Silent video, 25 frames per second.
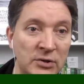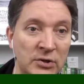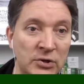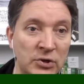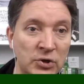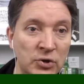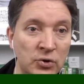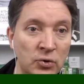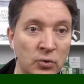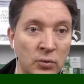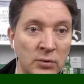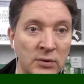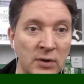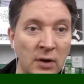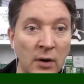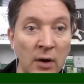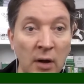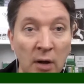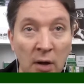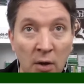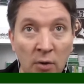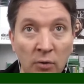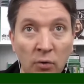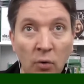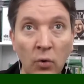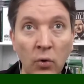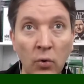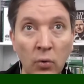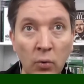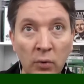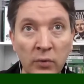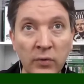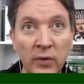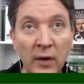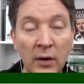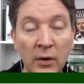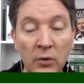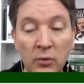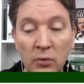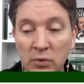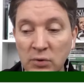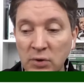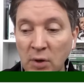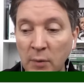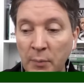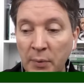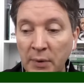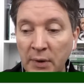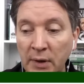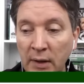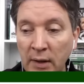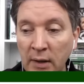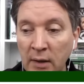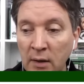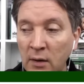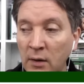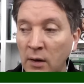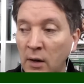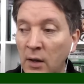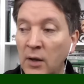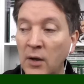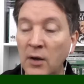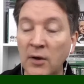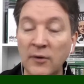his shoulder. The whole thing goes up in the air.